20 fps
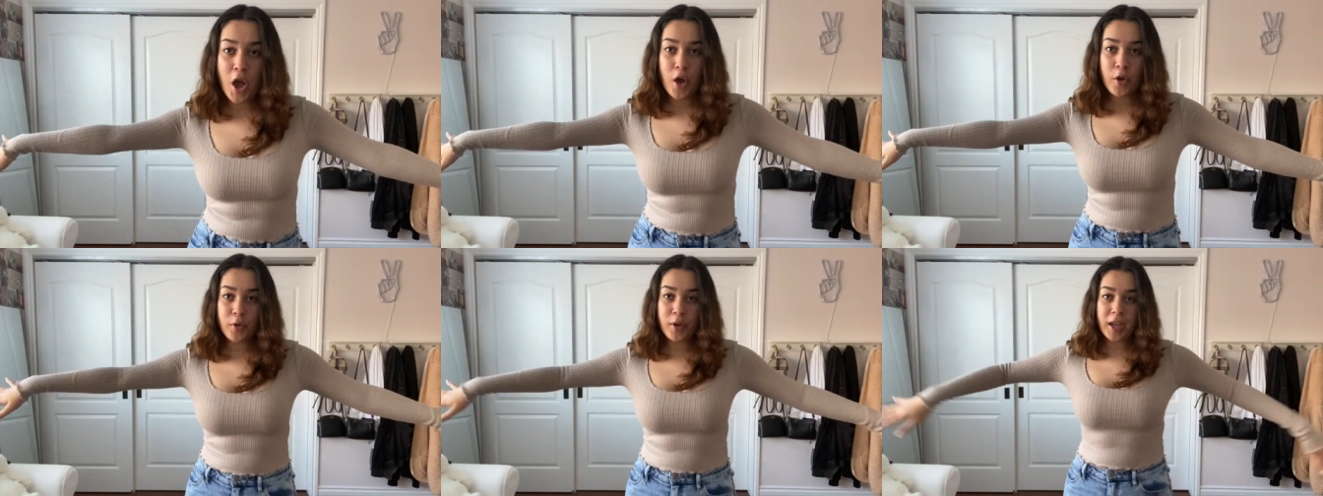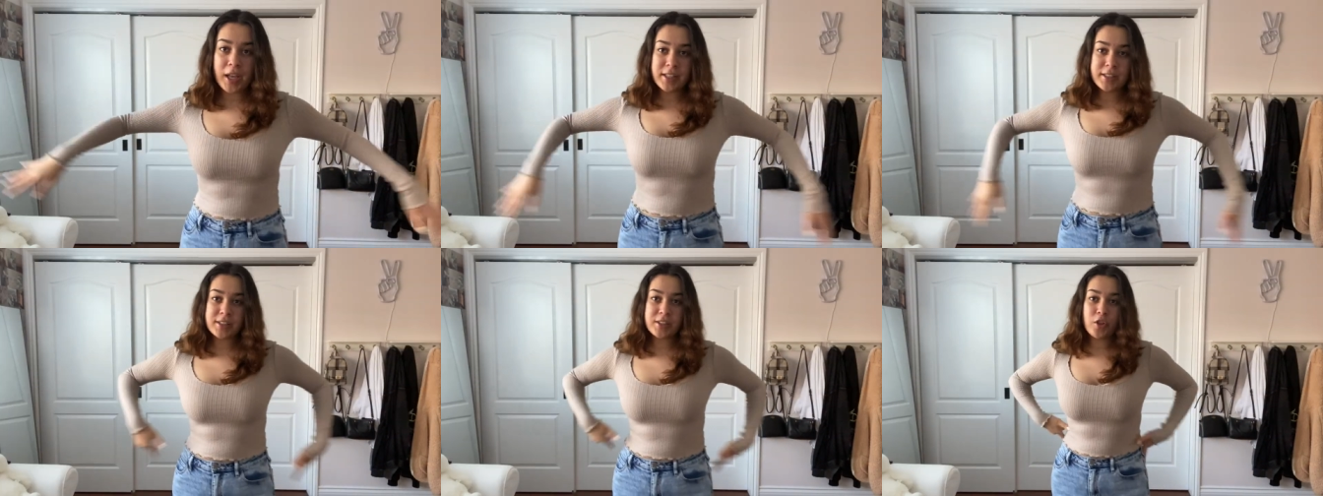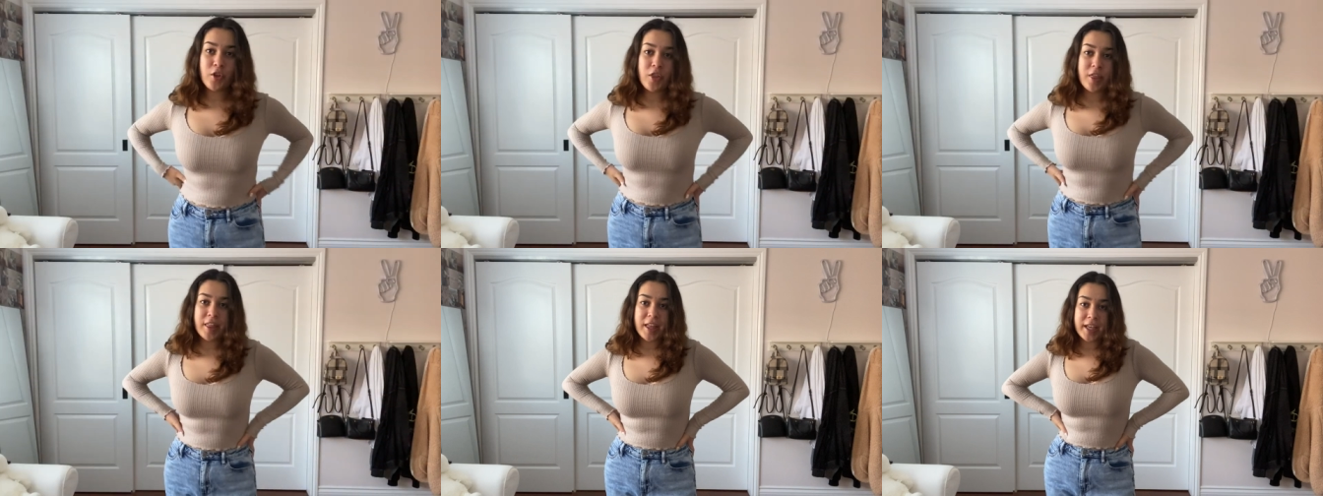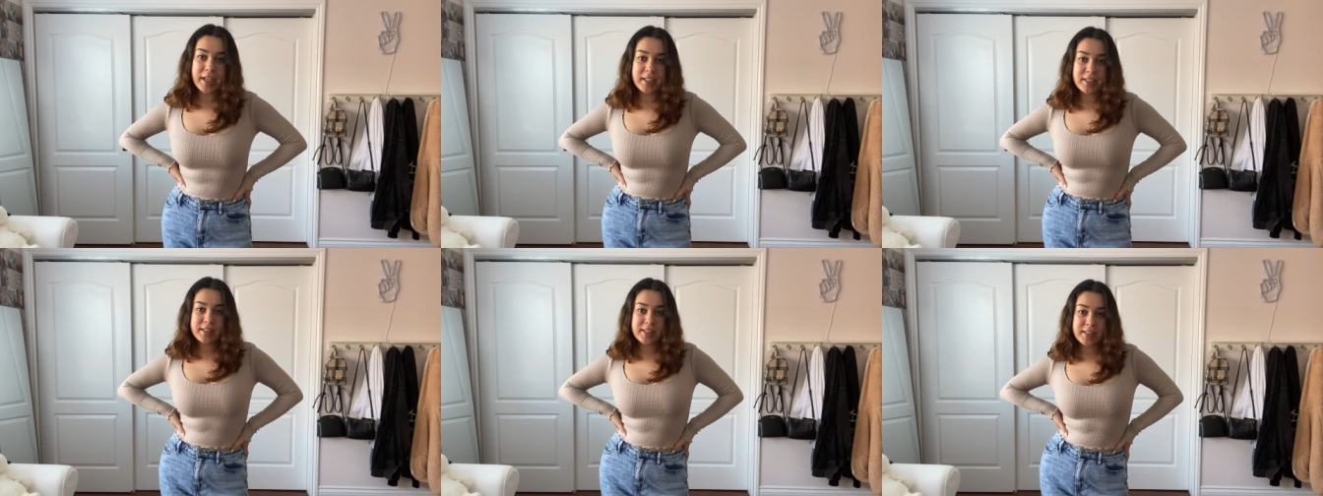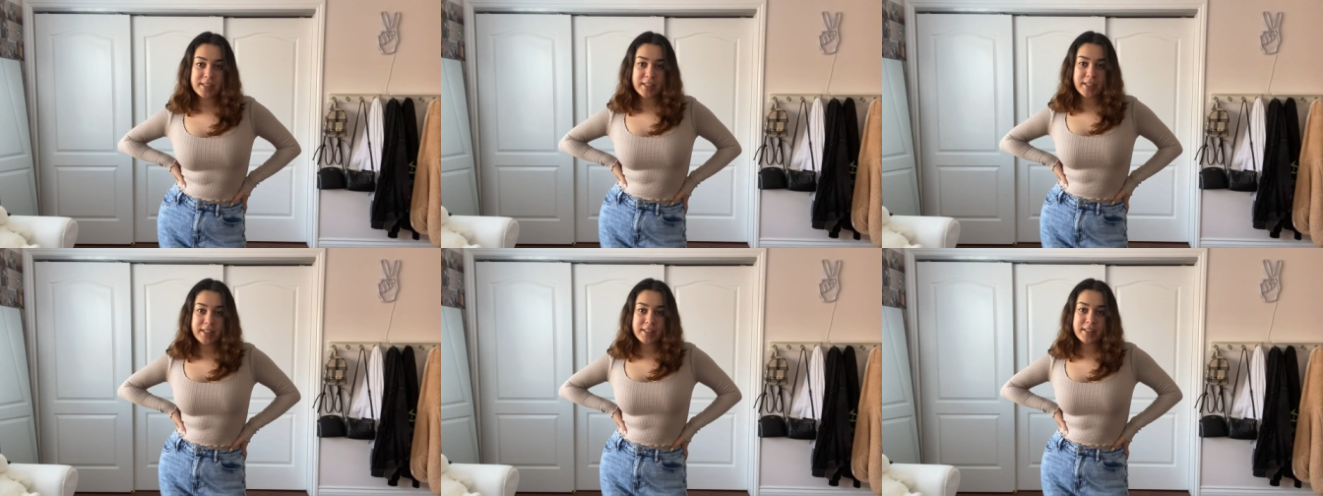Okay, so
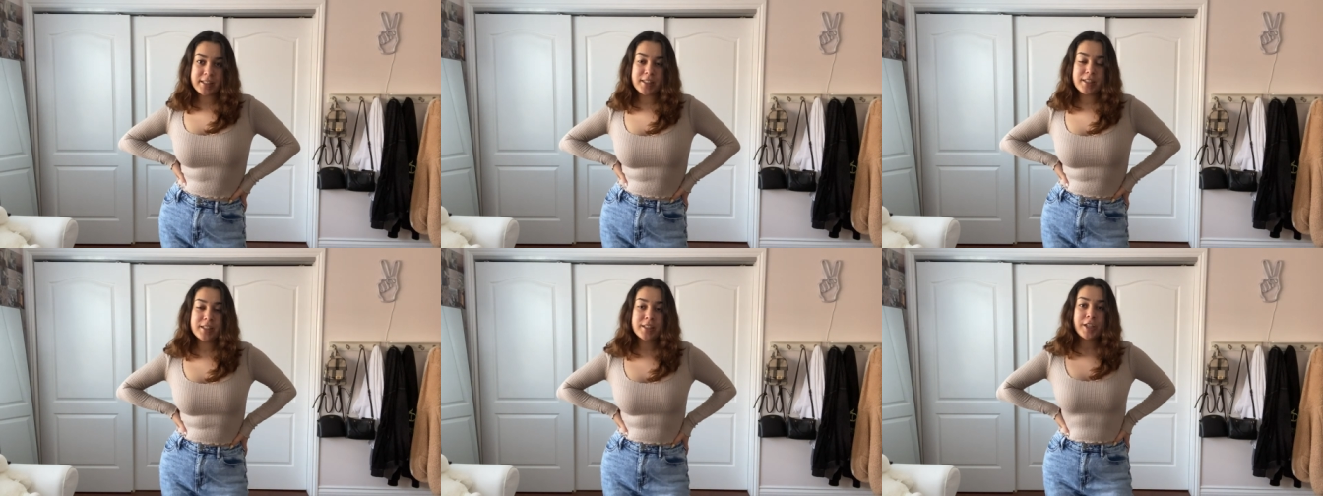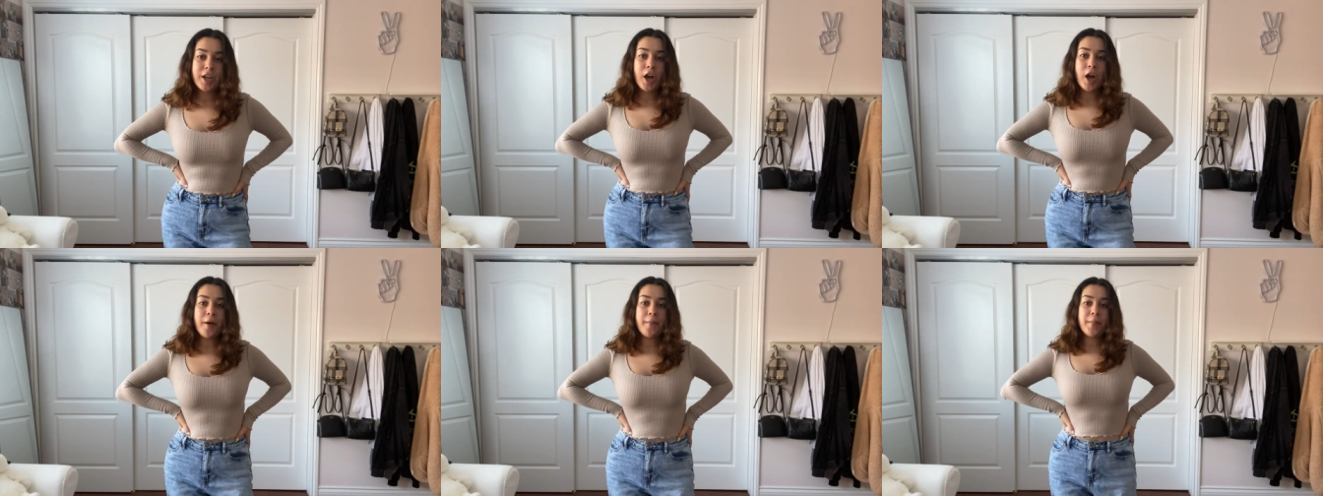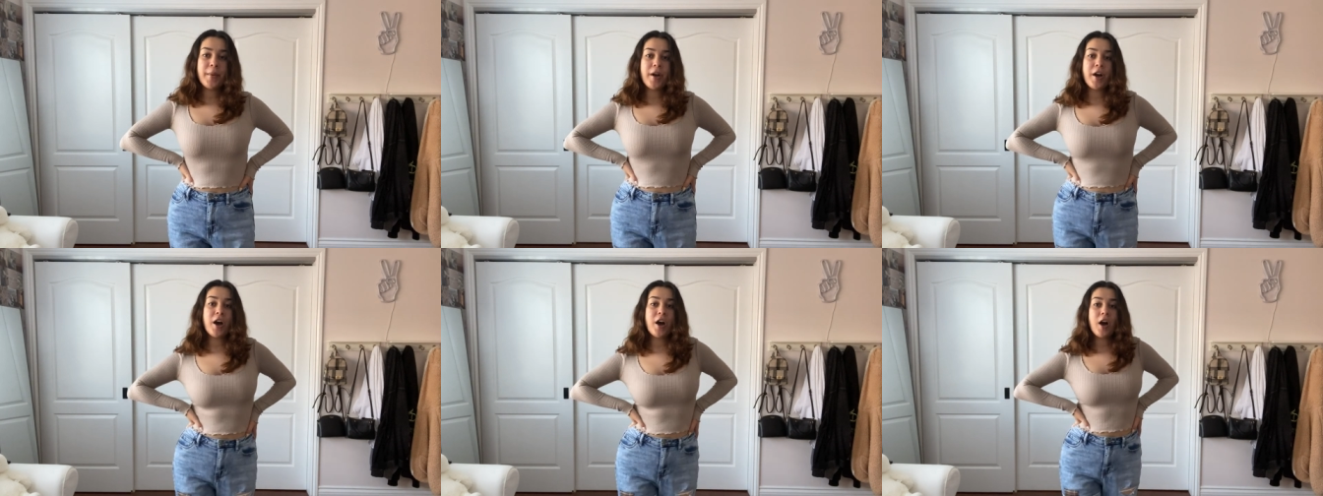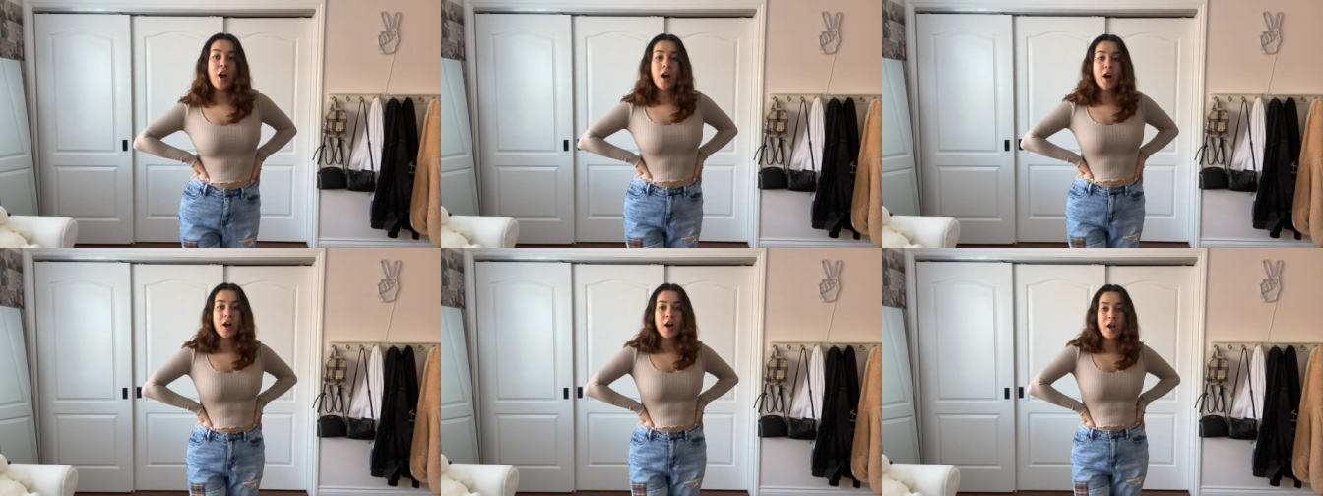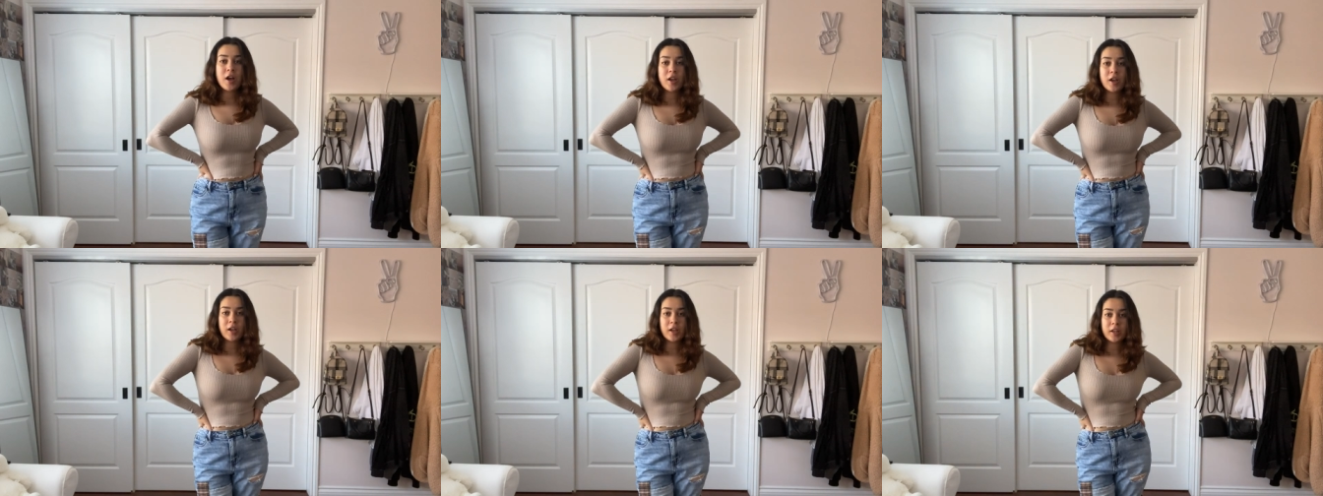this is the top
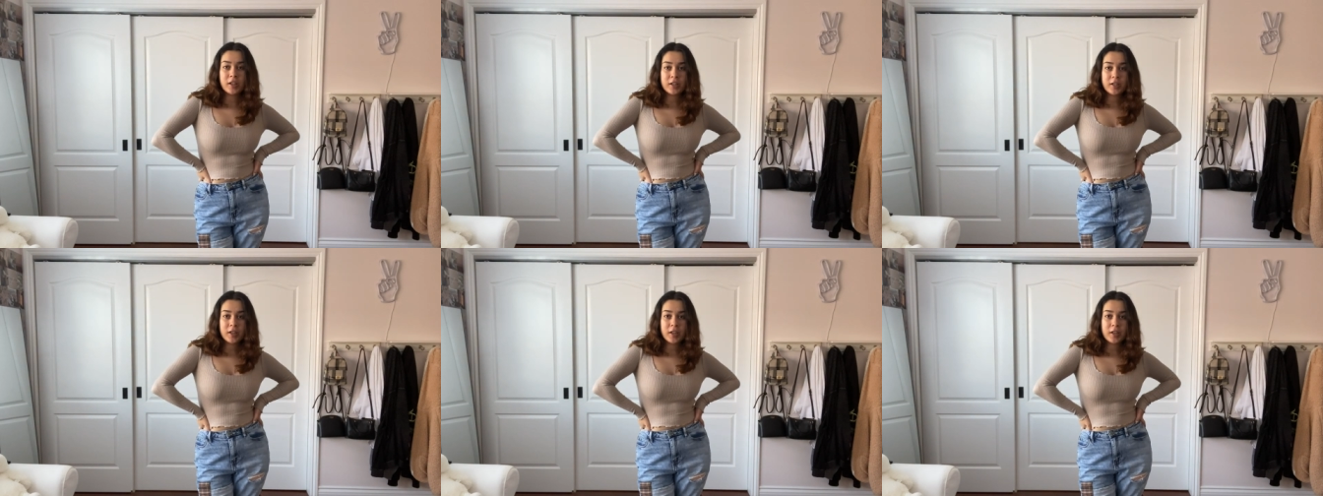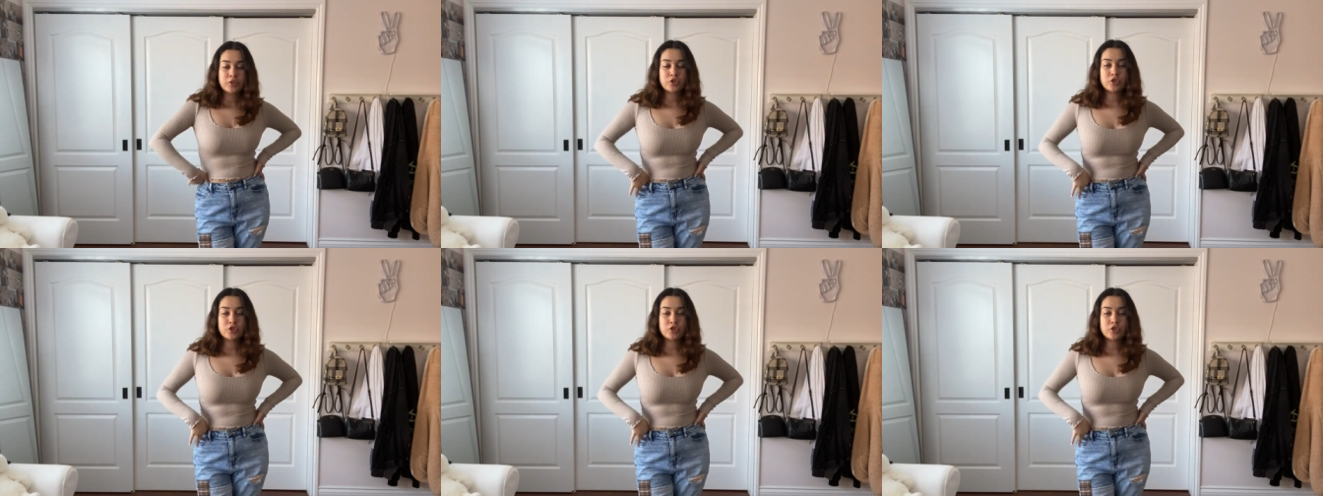on.